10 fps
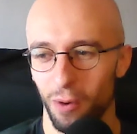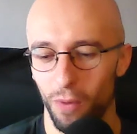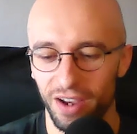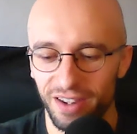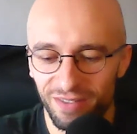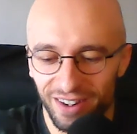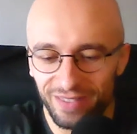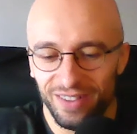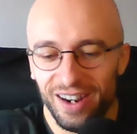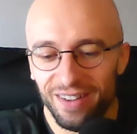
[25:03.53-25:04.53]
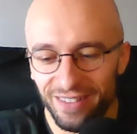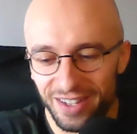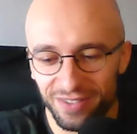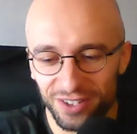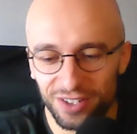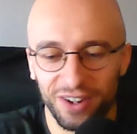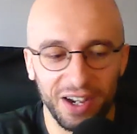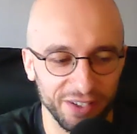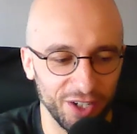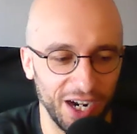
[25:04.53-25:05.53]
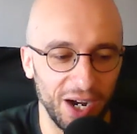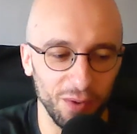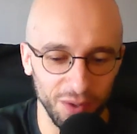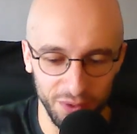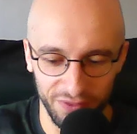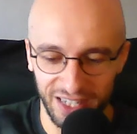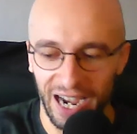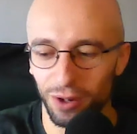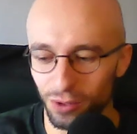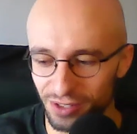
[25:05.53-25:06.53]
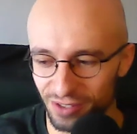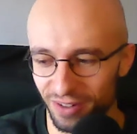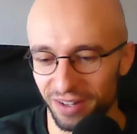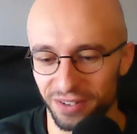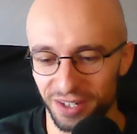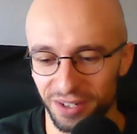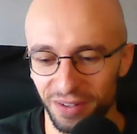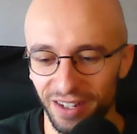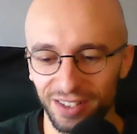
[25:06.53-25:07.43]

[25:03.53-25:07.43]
why are you running around like you've just got out the shower with towels around you?